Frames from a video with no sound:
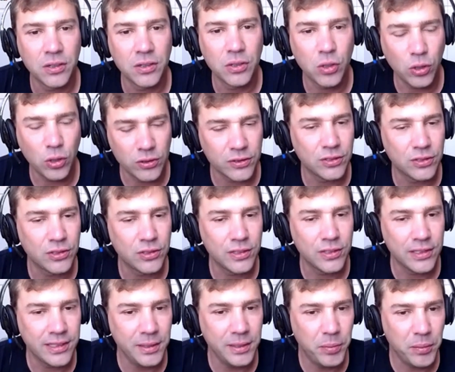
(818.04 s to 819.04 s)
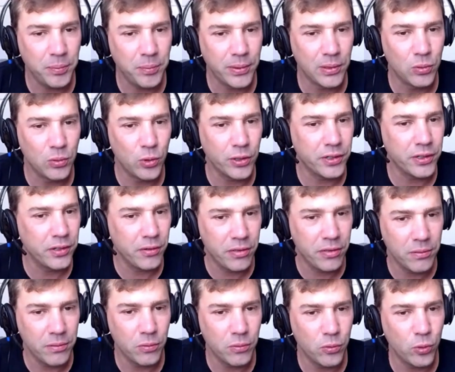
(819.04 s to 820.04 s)
constantly people, what are
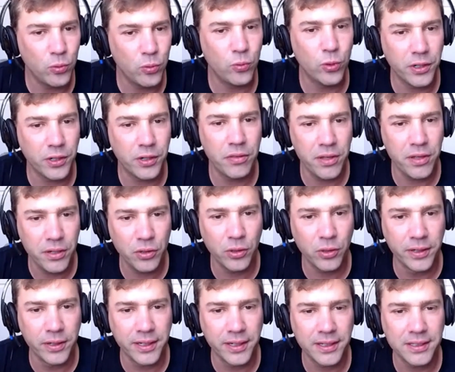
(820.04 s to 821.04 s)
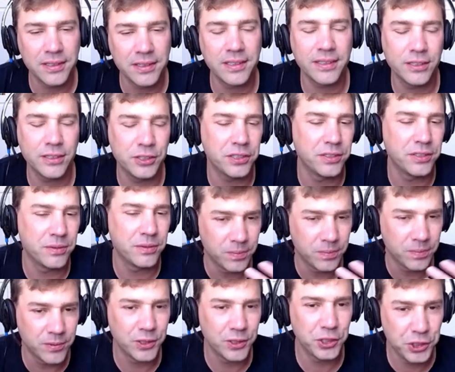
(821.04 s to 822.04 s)
th- what are they doing? Let's
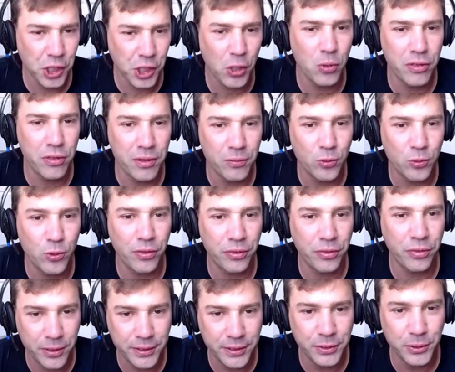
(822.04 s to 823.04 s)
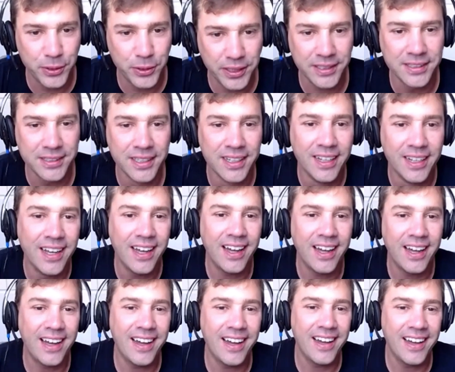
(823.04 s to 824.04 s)
just show them what they're doing.
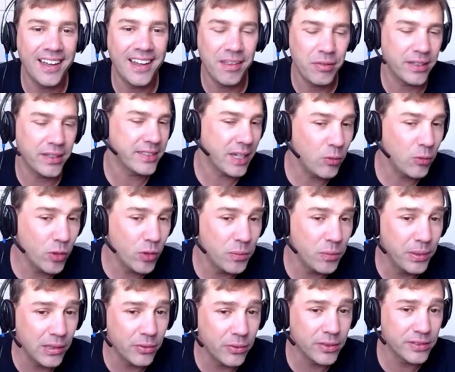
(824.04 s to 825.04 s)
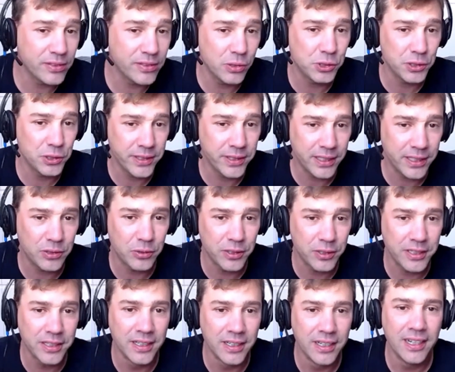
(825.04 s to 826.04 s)
Uh, and that's how we built the social
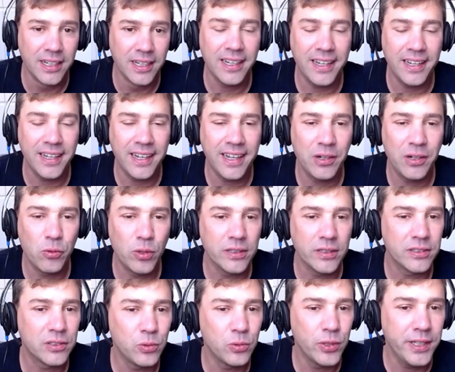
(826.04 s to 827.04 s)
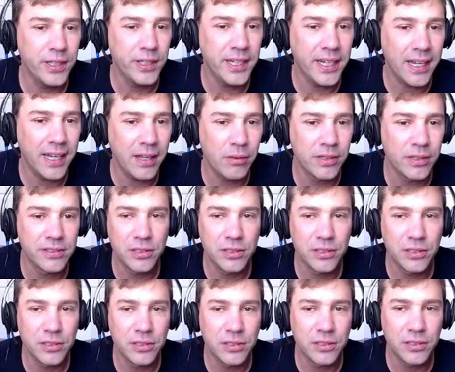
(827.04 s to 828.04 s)
network. And once we had the
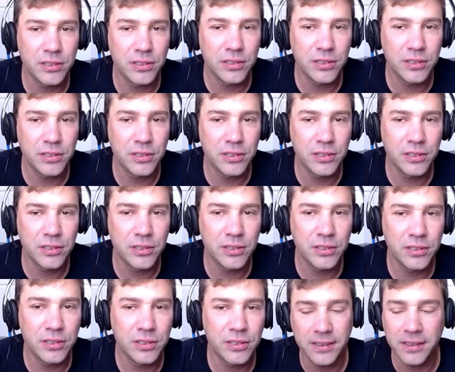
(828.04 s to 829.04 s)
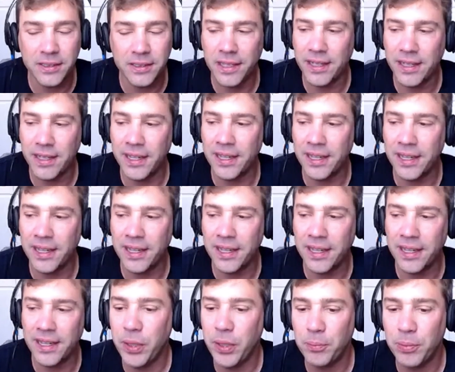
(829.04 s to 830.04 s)
social network out there
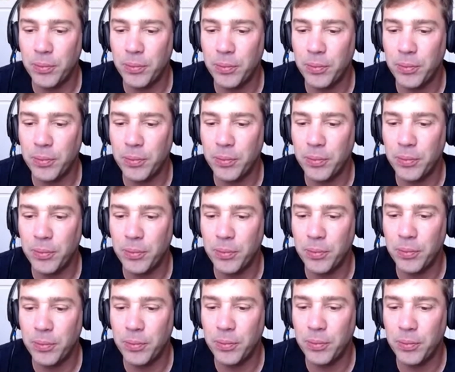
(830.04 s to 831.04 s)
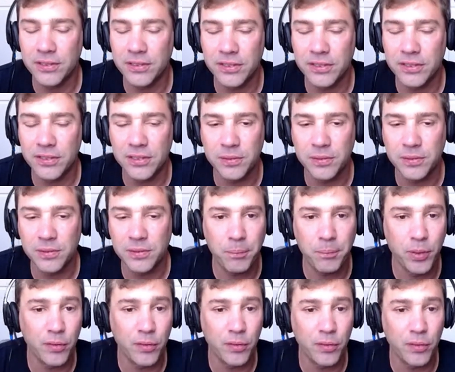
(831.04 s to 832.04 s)
and people's uh,
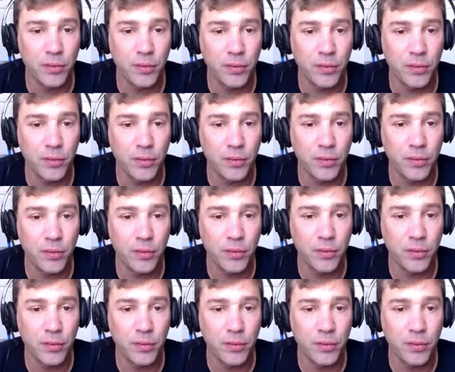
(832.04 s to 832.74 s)
performance